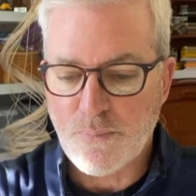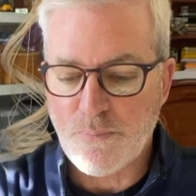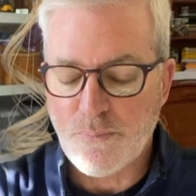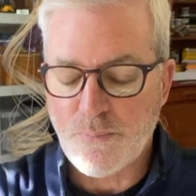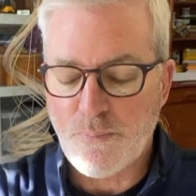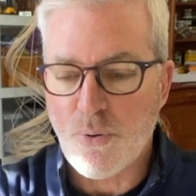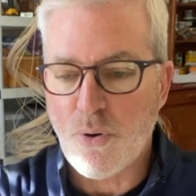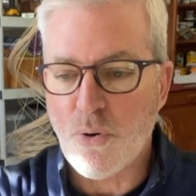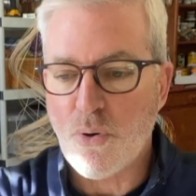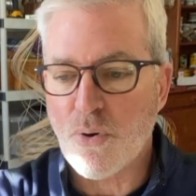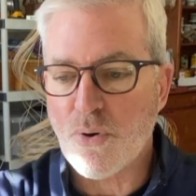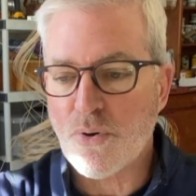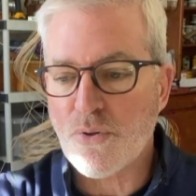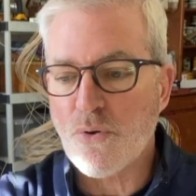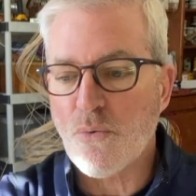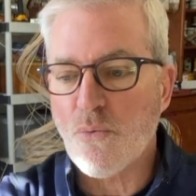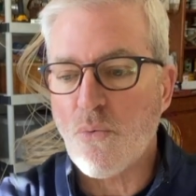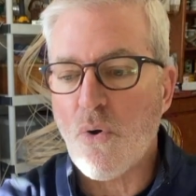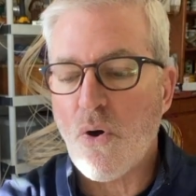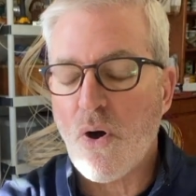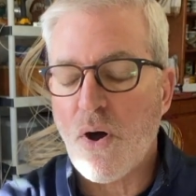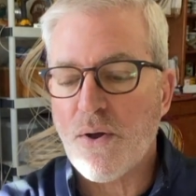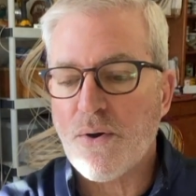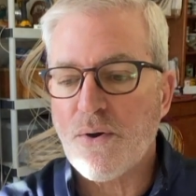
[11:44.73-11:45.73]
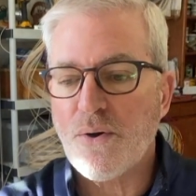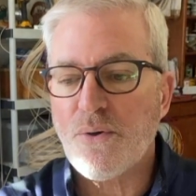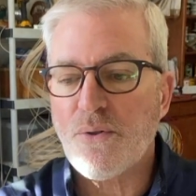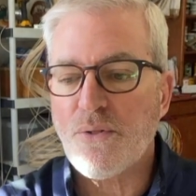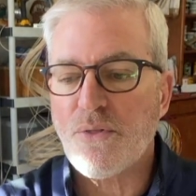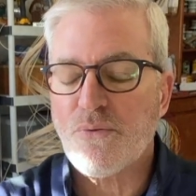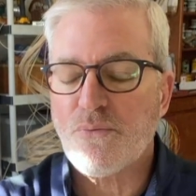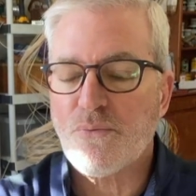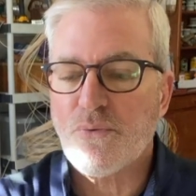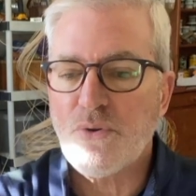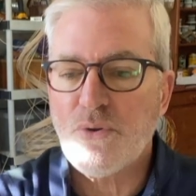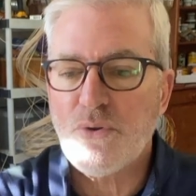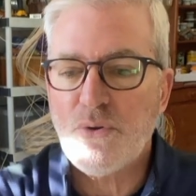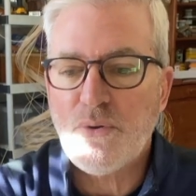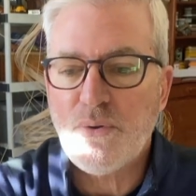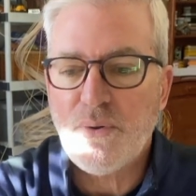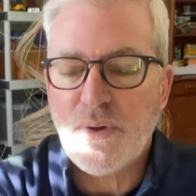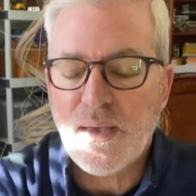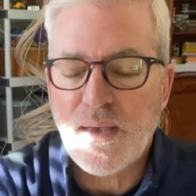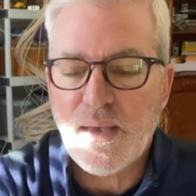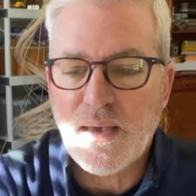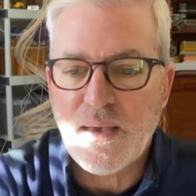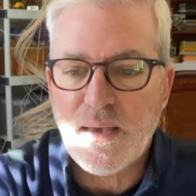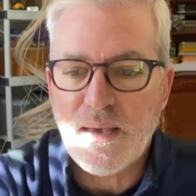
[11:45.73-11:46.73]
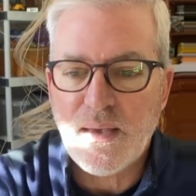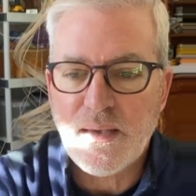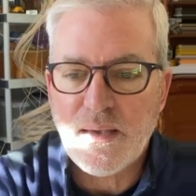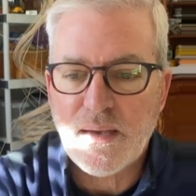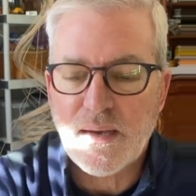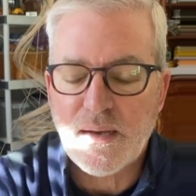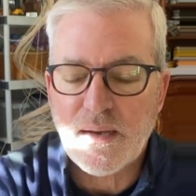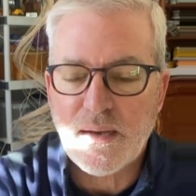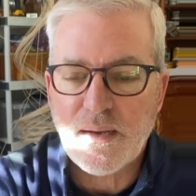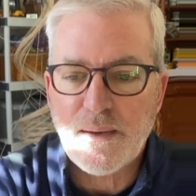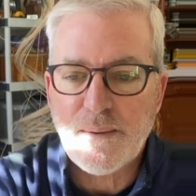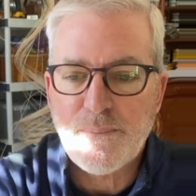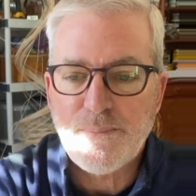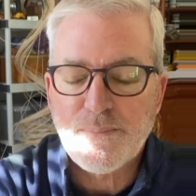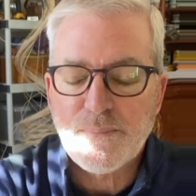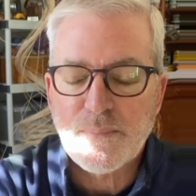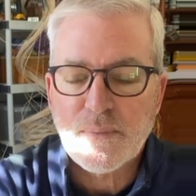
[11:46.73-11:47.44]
pour the water through a